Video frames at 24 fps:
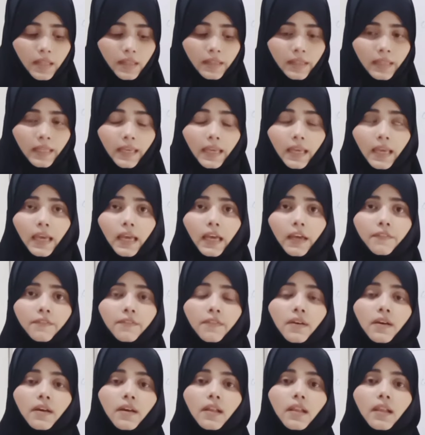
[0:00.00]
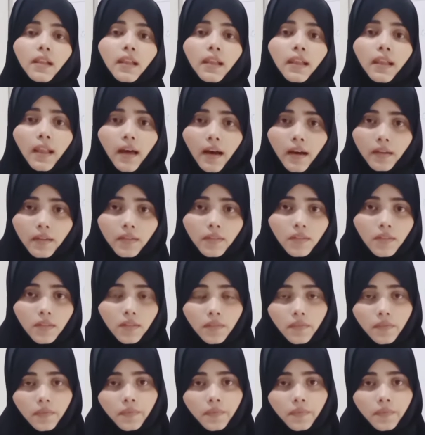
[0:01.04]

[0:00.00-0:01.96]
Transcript: They have lungs.